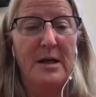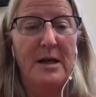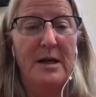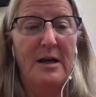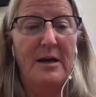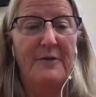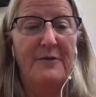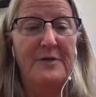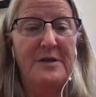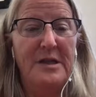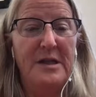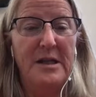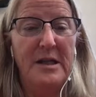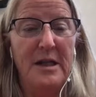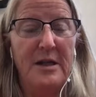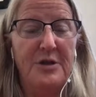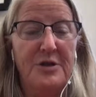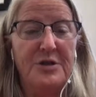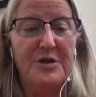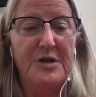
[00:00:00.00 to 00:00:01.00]
of
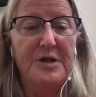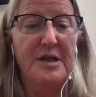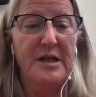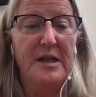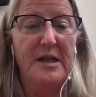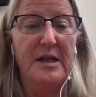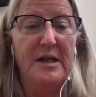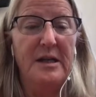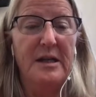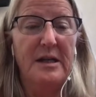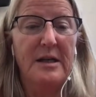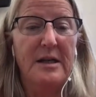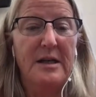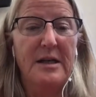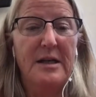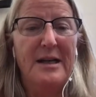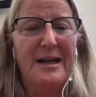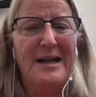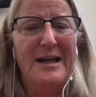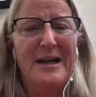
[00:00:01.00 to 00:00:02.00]
THC
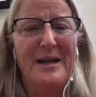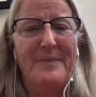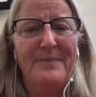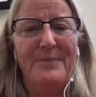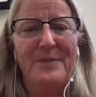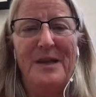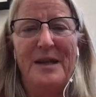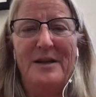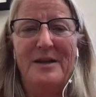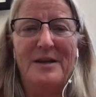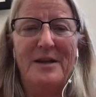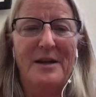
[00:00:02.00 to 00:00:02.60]
and